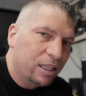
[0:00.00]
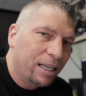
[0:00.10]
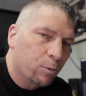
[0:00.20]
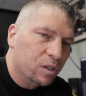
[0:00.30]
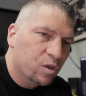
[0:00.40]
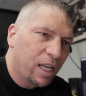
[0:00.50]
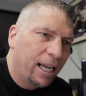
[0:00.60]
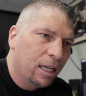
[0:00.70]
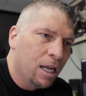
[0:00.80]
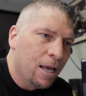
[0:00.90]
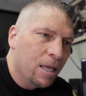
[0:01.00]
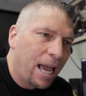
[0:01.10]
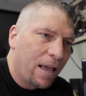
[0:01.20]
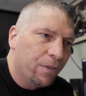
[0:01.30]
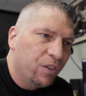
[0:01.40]
what they were saying,
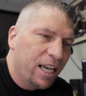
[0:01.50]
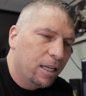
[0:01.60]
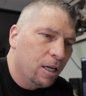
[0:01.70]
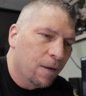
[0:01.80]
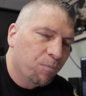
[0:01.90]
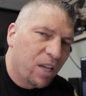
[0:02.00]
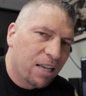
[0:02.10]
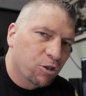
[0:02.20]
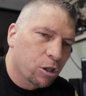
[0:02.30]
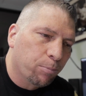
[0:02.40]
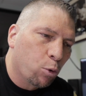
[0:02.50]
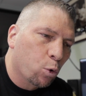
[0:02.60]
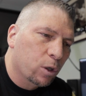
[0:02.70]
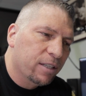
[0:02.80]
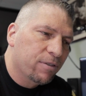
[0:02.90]
and then they have
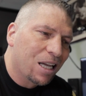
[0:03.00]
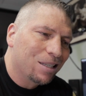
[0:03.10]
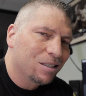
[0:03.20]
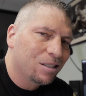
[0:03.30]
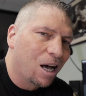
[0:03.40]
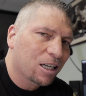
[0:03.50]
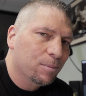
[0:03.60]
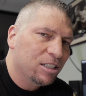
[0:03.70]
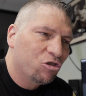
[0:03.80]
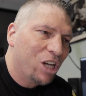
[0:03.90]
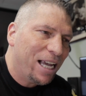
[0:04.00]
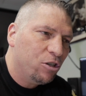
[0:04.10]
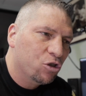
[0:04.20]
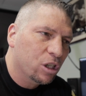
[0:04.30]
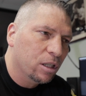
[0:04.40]
supportive
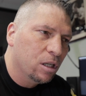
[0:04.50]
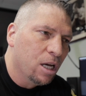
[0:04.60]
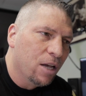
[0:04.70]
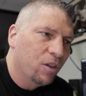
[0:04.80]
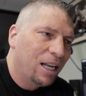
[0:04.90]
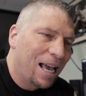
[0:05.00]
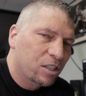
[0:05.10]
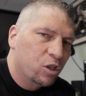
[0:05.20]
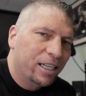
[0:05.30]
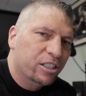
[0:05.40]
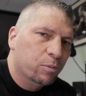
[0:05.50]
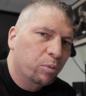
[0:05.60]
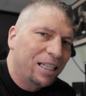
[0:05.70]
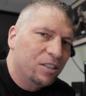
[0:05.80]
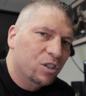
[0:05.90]
documentation that actually
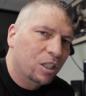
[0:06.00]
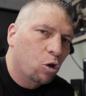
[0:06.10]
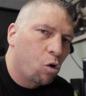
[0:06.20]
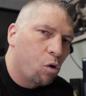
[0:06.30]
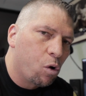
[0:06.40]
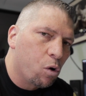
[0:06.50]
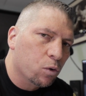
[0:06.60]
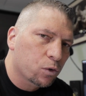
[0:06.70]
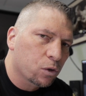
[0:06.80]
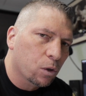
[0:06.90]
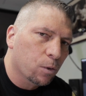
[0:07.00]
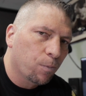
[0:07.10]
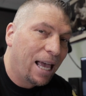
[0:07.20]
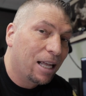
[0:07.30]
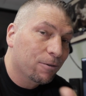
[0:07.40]
explains it also.
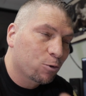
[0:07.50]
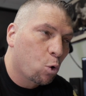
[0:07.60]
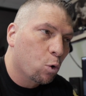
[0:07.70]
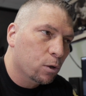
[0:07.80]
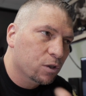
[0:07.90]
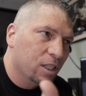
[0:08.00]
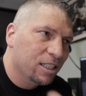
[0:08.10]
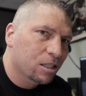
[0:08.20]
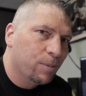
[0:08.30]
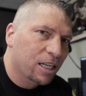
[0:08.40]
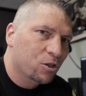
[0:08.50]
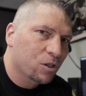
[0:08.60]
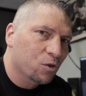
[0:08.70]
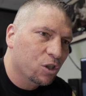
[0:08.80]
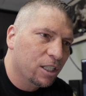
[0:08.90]
And of course,
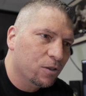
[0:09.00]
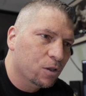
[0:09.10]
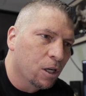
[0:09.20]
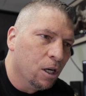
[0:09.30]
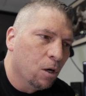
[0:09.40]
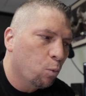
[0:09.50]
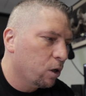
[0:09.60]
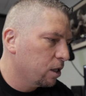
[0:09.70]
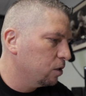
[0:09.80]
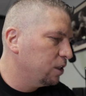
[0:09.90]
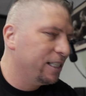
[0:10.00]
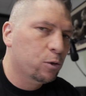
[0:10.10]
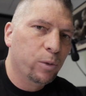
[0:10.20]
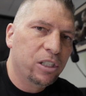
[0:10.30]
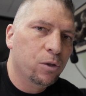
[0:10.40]
inspection sheets. One of the
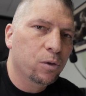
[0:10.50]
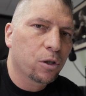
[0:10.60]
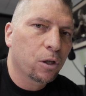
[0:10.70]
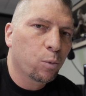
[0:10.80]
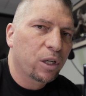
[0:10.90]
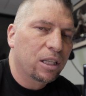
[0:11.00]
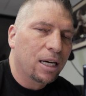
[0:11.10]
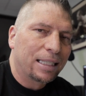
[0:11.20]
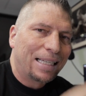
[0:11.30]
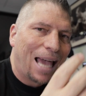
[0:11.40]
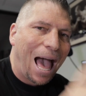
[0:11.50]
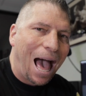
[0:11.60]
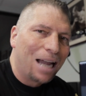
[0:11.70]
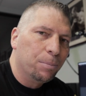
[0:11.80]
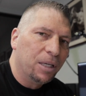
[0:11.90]
things we do good with the
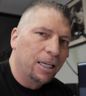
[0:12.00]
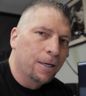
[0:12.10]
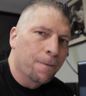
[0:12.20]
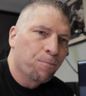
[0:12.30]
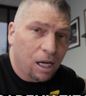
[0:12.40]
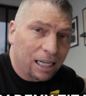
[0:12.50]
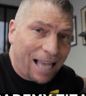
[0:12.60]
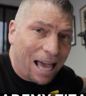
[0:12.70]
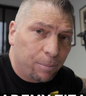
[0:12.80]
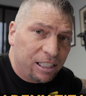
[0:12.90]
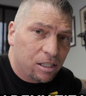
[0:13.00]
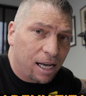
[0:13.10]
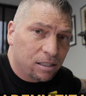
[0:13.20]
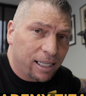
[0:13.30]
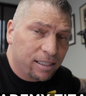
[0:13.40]
Academy, academy
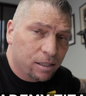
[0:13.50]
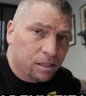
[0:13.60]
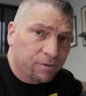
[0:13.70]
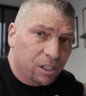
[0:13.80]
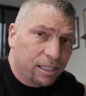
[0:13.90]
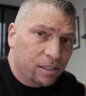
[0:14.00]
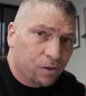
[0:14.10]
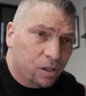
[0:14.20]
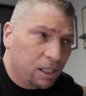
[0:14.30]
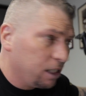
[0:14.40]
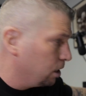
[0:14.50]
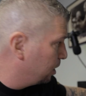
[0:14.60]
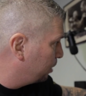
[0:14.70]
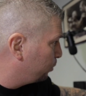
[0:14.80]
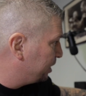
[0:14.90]
dot titans of C N C,
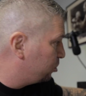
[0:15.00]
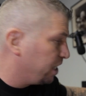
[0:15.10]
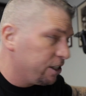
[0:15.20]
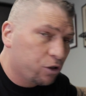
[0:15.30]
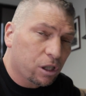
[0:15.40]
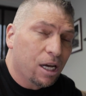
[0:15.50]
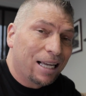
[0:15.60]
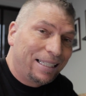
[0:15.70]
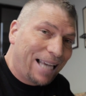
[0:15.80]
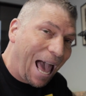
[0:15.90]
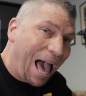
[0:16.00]
we teach C